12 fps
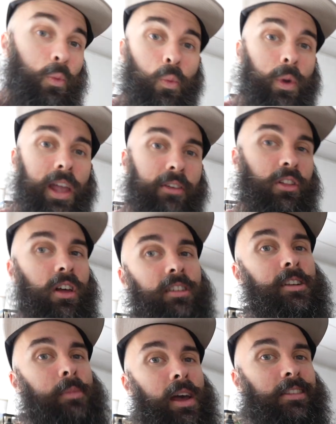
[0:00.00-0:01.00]
We have a
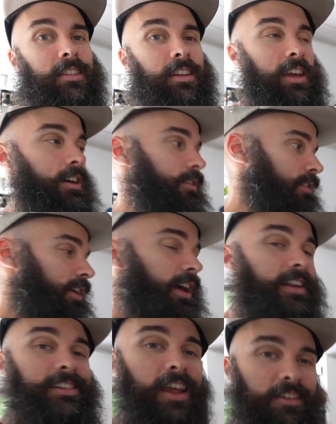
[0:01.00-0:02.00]
laundry basket now.
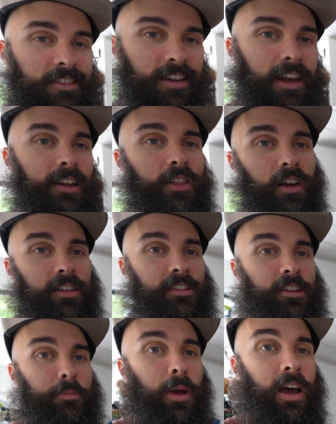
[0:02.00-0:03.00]
A designated
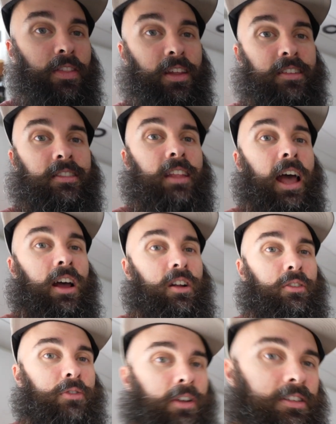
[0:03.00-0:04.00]
laundry spot that's not
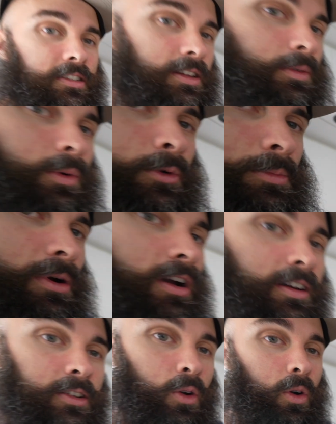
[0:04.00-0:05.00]
our front seat when we're
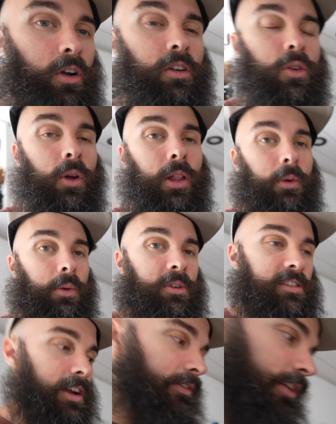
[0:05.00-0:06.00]
parked or our toilet when we're
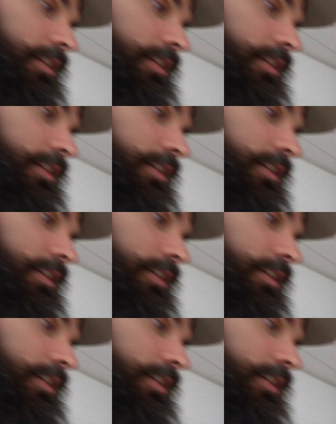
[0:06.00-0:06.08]
driving.